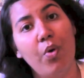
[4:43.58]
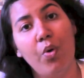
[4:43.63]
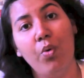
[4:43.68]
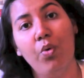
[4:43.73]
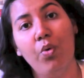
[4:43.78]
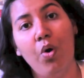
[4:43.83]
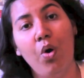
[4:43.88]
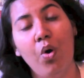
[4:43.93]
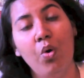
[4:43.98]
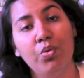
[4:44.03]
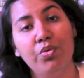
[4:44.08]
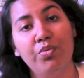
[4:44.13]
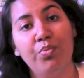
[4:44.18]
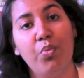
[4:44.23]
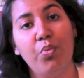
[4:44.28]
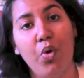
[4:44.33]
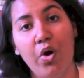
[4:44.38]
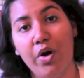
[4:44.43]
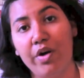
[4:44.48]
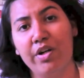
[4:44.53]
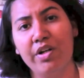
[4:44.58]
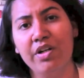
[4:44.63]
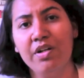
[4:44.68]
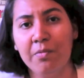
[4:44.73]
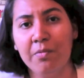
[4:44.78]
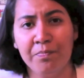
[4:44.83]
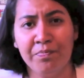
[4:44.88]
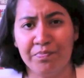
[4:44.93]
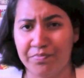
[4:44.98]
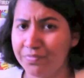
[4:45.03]
Old Water.
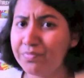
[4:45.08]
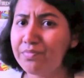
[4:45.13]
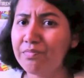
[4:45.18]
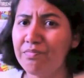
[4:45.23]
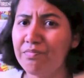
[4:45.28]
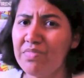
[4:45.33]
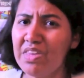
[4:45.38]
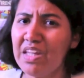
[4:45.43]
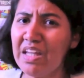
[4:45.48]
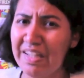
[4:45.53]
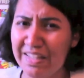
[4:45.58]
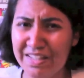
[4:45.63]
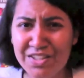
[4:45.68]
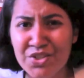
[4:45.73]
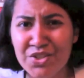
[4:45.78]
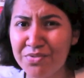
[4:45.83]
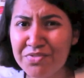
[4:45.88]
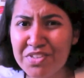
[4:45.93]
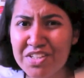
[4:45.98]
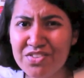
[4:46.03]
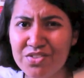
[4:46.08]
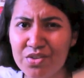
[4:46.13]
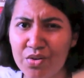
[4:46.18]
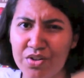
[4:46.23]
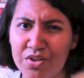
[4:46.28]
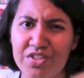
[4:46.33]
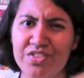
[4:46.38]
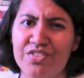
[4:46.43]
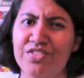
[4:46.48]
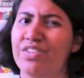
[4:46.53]
Each of these
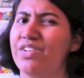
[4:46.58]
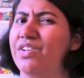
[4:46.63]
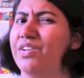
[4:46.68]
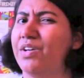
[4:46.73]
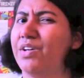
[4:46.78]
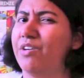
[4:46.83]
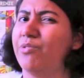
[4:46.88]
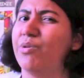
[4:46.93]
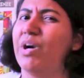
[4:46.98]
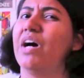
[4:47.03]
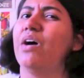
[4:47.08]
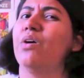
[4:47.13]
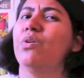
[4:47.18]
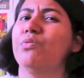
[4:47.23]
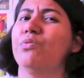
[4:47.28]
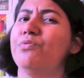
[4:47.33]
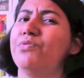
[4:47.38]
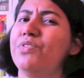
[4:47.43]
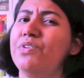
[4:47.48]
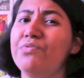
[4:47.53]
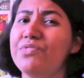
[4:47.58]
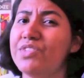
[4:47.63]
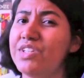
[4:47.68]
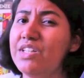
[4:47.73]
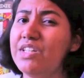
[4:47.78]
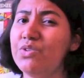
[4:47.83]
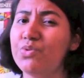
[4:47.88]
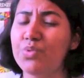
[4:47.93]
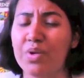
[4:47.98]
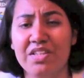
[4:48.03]
stories are around
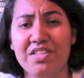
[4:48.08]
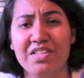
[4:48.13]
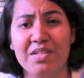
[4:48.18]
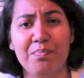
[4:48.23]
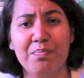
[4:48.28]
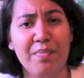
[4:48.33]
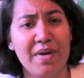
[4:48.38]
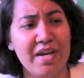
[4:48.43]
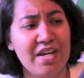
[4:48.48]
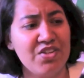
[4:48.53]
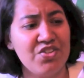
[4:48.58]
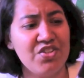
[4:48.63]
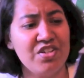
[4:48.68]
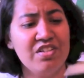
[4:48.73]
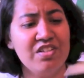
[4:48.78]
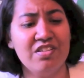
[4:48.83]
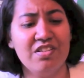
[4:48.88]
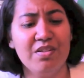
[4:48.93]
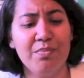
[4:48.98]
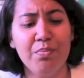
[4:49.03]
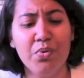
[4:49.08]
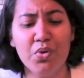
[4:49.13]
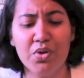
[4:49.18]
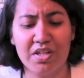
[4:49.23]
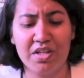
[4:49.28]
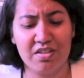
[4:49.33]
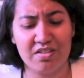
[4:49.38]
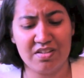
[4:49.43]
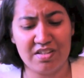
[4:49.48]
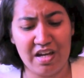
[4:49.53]
15-20 pages. The
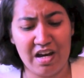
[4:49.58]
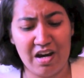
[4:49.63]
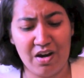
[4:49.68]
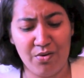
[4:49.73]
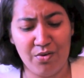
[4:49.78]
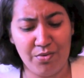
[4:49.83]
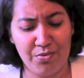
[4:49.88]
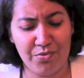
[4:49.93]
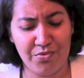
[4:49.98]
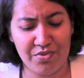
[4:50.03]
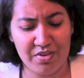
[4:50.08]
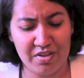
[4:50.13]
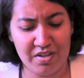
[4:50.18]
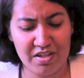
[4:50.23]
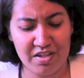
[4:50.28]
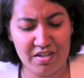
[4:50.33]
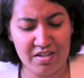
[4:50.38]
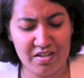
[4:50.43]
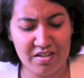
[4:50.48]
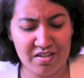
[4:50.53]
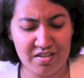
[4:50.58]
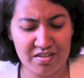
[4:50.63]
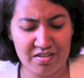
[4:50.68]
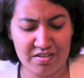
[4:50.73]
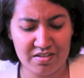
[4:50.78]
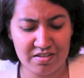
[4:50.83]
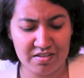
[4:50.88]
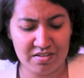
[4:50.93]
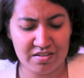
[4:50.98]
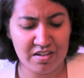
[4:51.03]
book itself
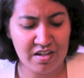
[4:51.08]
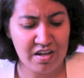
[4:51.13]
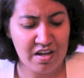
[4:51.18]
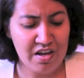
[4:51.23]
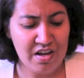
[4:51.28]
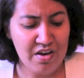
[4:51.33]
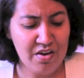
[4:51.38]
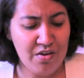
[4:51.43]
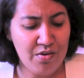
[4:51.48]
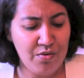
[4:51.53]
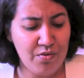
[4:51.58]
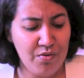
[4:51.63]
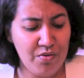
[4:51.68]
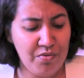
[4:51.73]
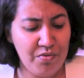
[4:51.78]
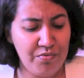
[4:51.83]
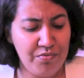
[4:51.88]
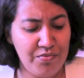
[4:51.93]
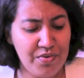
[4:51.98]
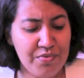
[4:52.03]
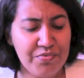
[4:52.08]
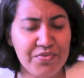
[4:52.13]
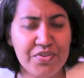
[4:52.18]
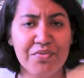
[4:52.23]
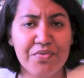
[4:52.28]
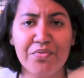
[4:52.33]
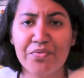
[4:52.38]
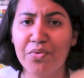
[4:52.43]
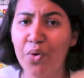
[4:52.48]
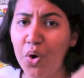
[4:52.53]
is
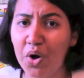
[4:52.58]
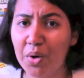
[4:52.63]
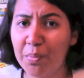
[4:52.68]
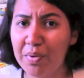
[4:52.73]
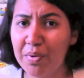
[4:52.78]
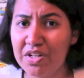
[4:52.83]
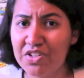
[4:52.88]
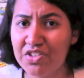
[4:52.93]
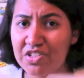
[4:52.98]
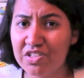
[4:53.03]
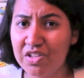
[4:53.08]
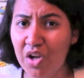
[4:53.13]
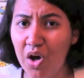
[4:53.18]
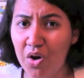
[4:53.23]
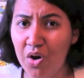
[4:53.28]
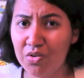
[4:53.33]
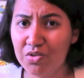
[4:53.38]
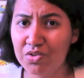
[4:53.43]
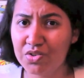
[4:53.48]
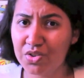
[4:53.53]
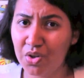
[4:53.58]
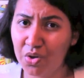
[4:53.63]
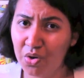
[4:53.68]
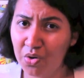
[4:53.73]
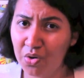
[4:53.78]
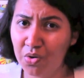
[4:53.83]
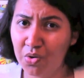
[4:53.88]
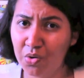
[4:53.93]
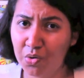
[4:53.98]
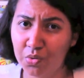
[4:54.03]
54 pages long,
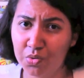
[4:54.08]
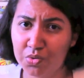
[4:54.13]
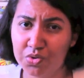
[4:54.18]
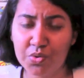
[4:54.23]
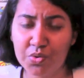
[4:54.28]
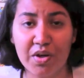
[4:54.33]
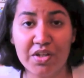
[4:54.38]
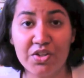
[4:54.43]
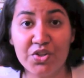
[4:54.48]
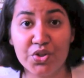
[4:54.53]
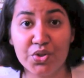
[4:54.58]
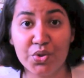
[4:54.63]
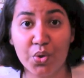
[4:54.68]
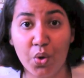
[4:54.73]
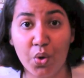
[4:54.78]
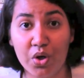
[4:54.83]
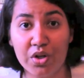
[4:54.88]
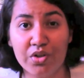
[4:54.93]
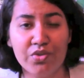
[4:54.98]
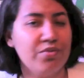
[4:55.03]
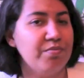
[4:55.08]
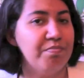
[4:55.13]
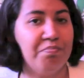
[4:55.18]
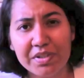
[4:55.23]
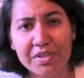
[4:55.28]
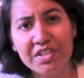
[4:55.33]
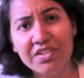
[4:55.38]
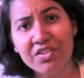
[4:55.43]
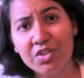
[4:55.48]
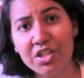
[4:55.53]
so it's quite short.
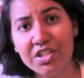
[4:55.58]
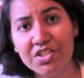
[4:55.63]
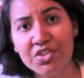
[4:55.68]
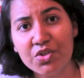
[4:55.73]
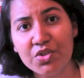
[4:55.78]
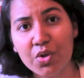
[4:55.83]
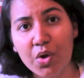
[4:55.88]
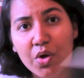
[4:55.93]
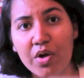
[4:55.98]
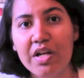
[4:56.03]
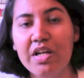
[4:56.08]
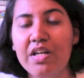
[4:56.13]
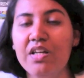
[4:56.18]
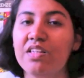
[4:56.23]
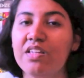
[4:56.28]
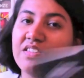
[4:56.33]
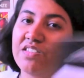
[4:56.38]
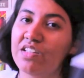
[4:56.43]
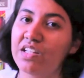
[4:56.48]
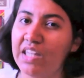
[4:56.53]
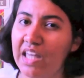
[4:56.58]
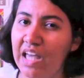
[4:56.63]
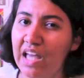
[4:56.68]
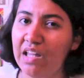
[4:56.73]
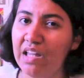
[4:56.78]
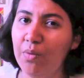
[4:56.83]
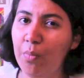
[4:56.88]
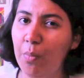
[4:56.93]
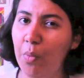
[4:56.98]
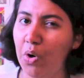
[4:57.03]
But the third story is
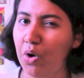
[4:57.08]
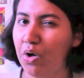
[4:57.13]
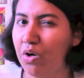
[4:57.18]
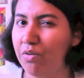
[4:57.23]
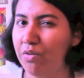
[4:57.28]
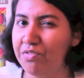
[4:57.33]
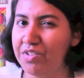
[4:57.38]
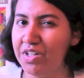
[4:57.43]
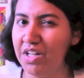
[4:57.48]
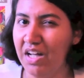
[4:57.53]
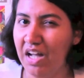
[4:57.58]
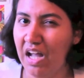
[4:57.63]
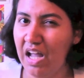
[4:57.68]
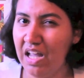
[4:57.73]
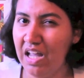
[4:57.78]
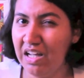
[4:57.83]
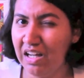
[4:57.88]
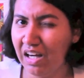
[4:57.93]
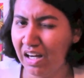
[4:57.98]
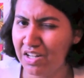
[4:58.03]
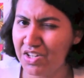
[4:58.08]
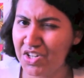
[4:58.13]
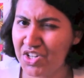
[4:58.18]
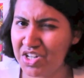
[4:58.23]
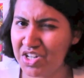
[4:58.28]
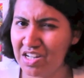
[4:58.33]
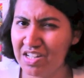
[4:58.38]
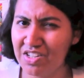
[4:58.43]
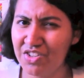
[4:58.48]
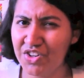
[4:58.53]
again more of a
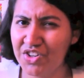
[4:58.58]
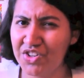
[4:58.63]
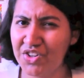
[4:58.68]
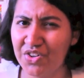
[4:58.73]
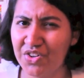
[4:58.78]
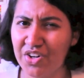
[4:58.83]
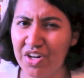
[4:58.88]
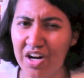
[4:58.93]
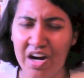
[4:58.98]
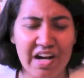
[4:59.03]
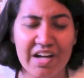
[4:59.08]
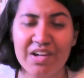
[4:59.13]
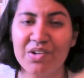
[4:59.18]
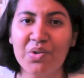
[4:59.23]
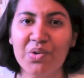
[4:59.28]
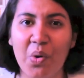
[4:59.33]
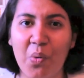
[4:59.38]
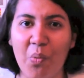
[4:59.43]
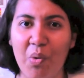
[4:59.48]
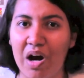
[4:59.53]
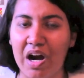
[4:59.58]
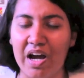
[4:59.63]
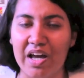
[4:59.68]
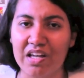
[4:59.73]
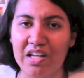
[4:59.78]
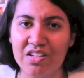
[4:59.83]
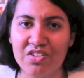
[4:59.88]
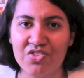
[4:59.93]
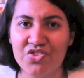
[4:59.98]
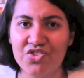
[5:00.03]
English literature, I don't know
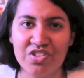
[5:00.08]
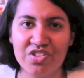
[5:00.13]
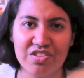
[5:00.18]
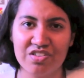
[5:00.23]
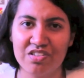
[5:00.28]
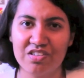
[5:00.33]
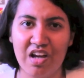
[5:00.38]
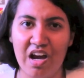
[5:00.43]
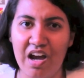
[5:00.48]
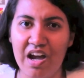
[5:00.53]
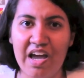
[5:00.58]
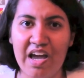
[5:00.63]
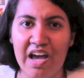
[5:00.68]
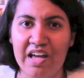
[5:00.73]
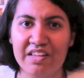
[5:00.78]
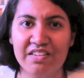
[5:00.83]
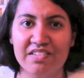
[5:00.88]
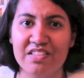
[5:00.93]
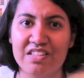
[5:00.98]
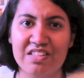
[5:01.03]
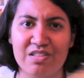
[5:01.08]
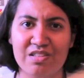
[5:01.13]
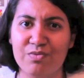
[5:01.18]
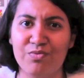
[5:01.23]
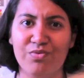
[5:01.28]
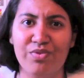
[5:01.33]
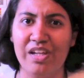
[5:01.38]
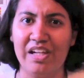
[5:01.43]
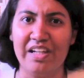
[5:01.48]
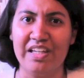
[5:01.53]
why, it's just I had this
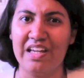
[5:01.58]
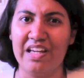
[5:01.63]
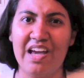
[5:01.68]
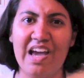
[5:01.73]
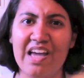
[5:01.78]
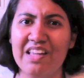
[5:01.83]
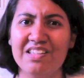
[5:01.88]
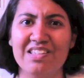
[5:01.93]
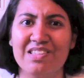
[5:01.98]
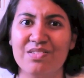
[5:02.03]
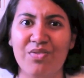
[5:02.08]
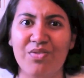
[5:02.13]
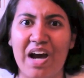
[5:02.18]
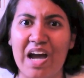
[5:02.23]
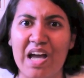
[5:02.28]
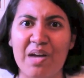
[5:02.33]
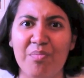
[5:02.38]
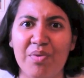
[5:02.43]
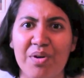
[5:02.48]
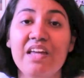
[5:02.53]
feeling, I had this vibe.